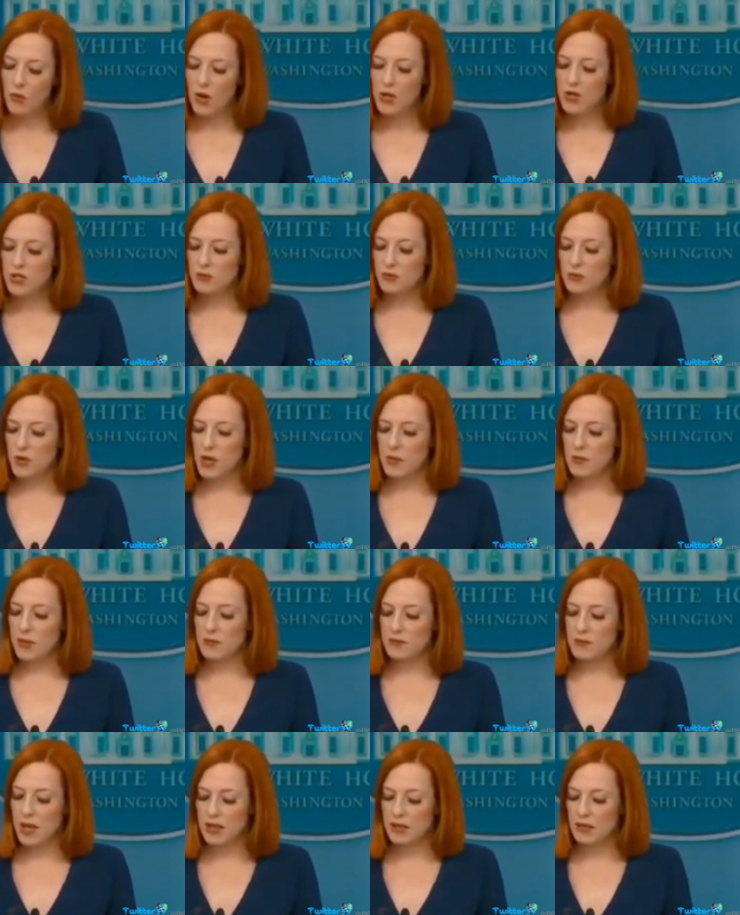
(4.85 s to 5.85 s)
one to
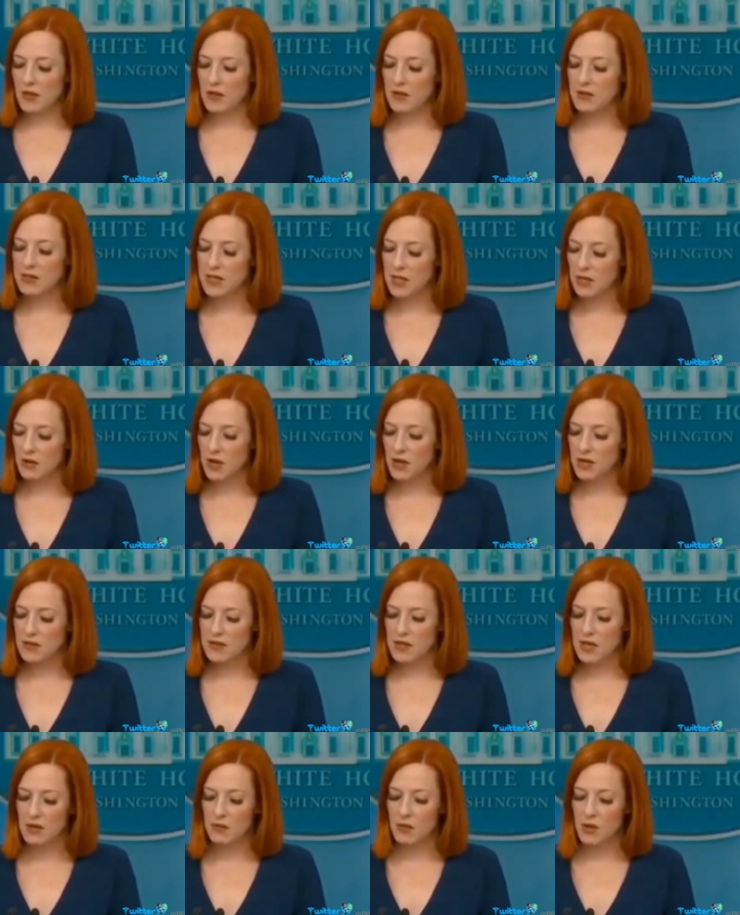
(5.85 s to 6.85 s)
prohibit menthol
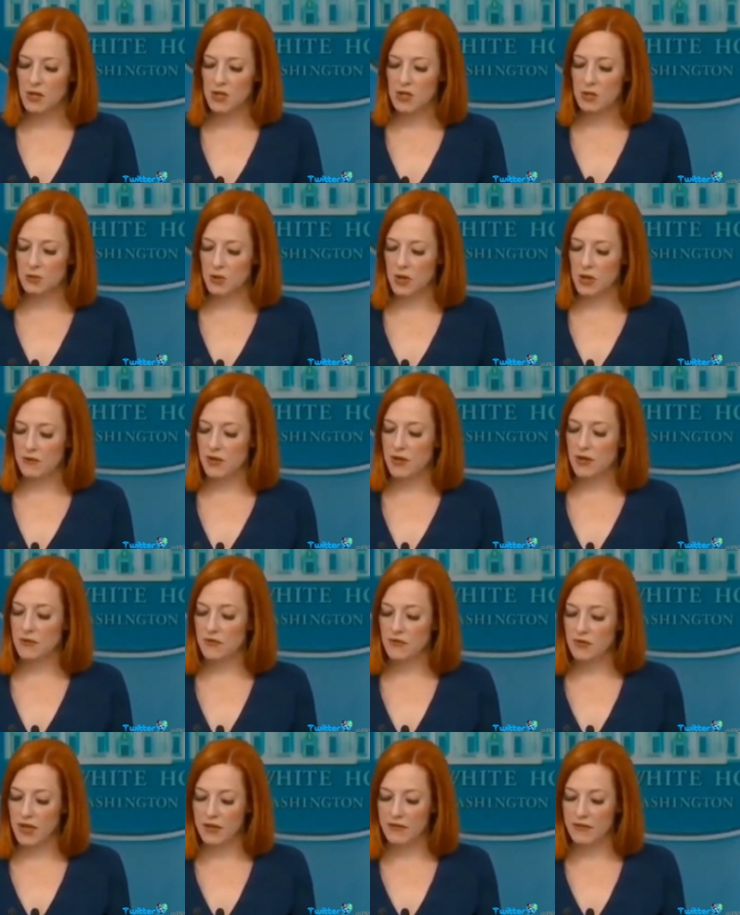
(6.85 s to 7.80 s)
cigarettes and one to prohibit